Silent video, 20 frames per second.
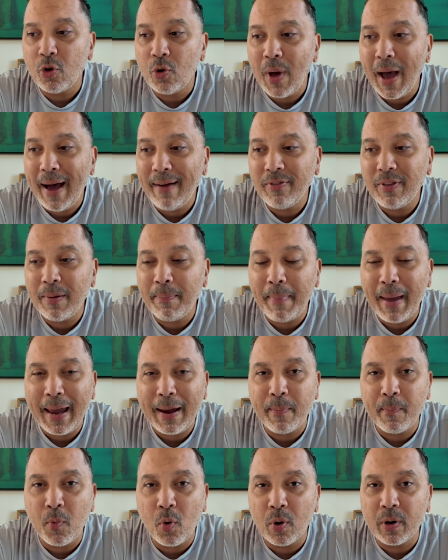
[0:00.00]
you have to
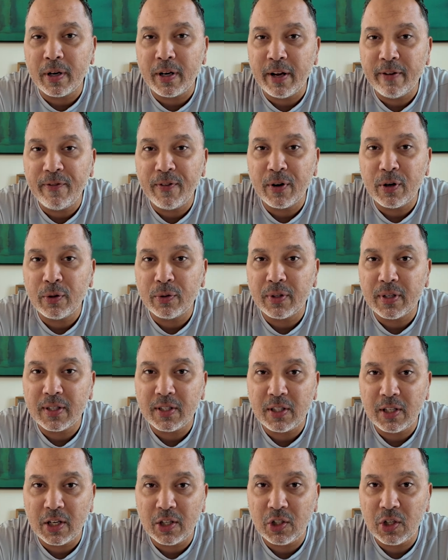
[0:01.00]
make more difficult
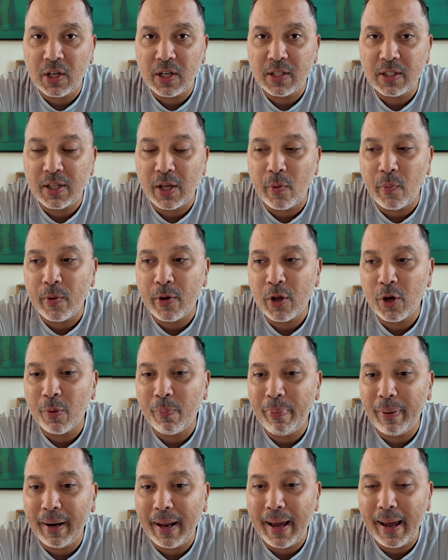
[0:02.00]
decisions than when you're
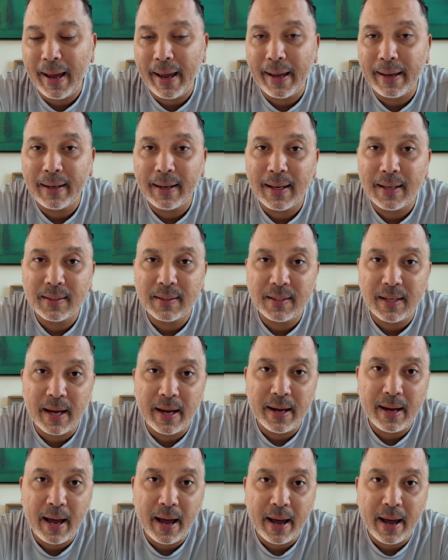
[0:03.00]
playing, let's say,